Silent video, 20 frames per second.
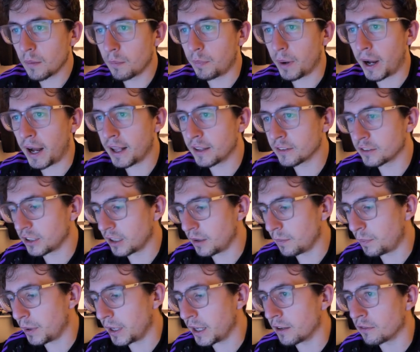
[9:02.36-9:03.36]
Barnsley
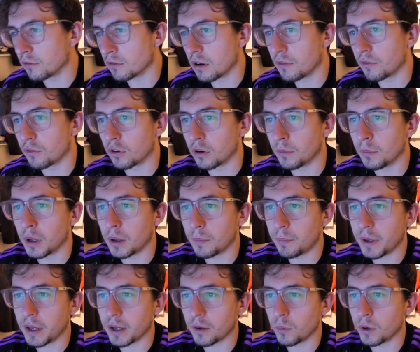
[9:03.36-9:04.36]
beating Rotherham.
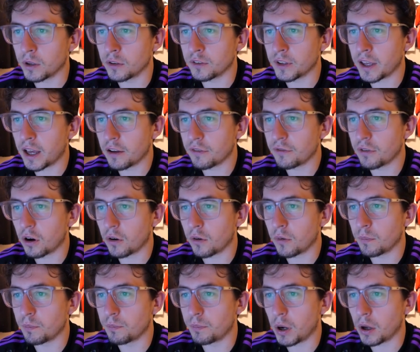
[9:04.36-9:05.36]
Big wins there for
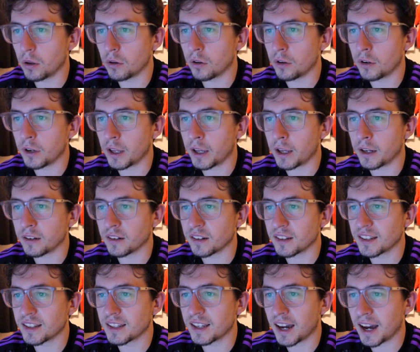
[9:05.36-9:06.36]
them. Bolton and
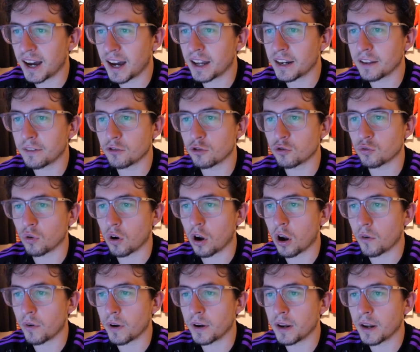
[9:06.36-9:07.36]
Cardiff
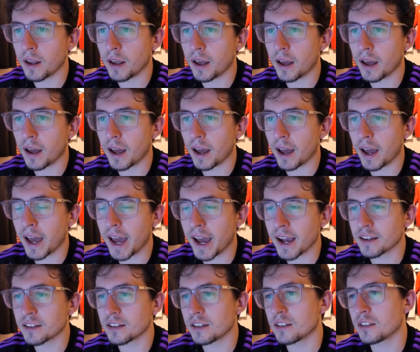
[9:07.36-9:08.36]
drawing.
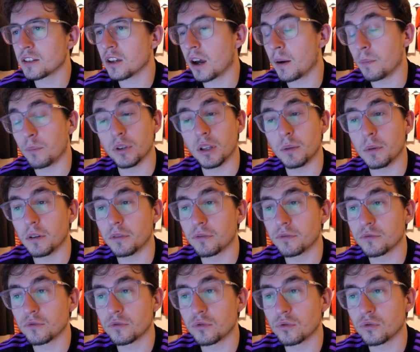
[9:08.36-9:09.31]
Exeter and Plymouth.